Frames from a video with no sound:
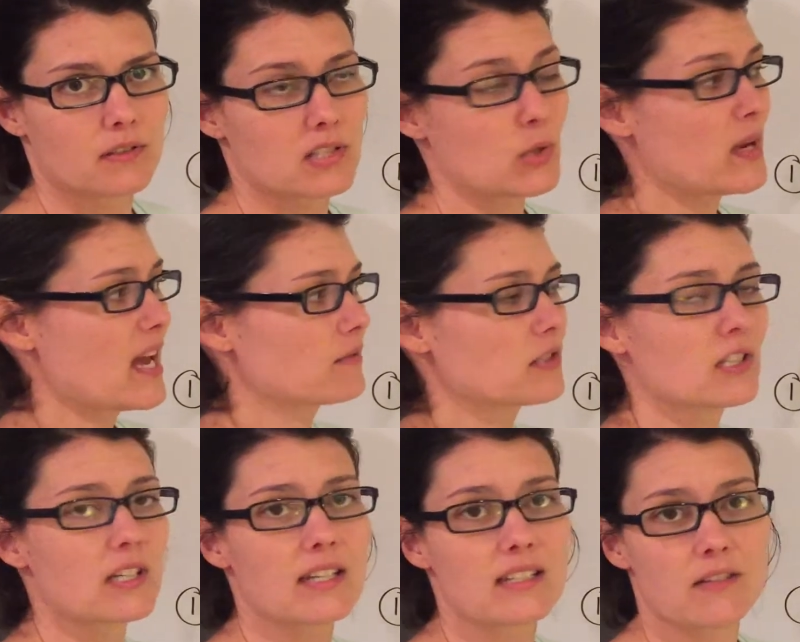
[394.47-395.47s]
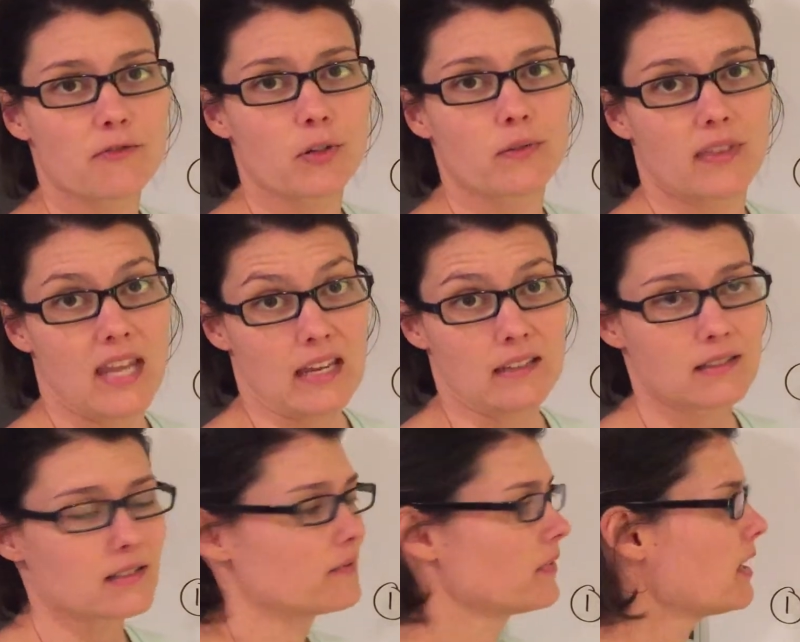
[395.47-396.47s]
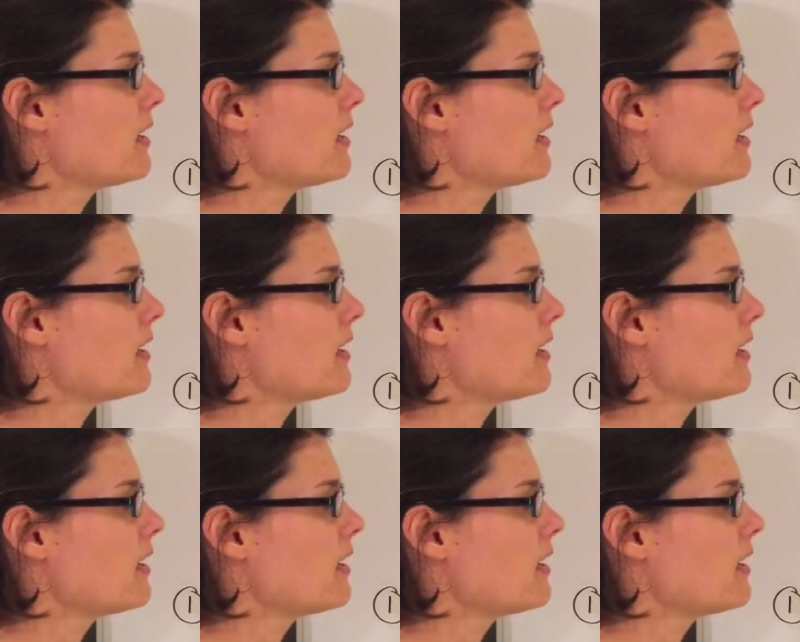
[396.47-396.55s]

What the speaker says: So we have to look at different things.